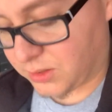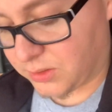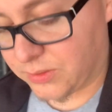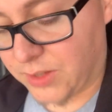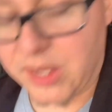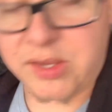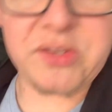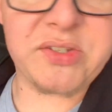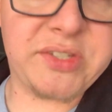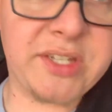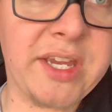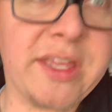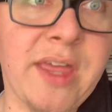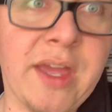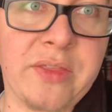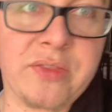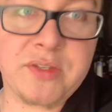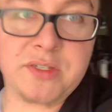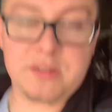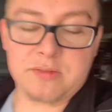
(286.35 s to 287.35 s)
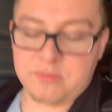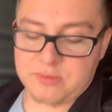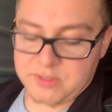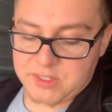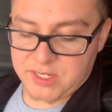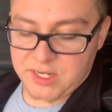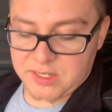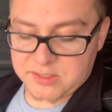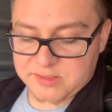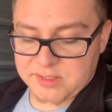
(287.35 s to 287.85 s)
Yeah, you say that, the
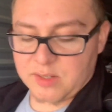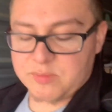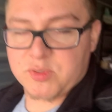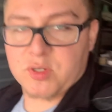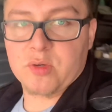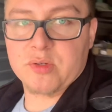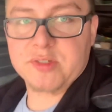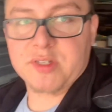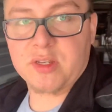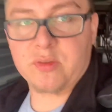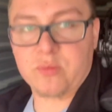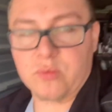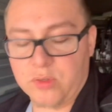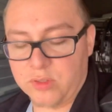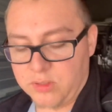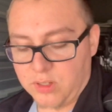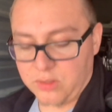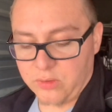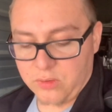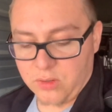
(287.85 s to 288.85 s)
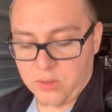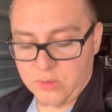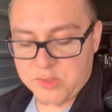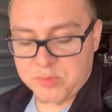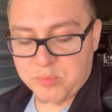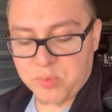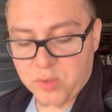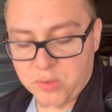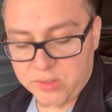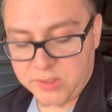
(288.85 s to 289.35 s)
DSM's always getting worked on. They're always
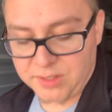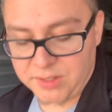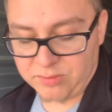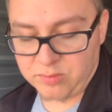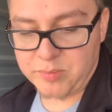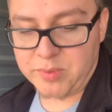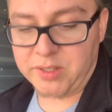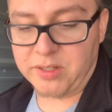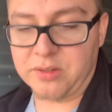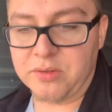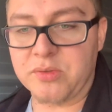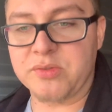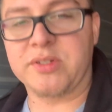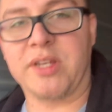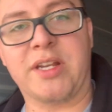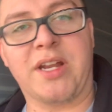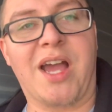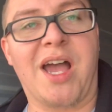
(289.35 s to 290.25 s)
broken. Everybody knows that.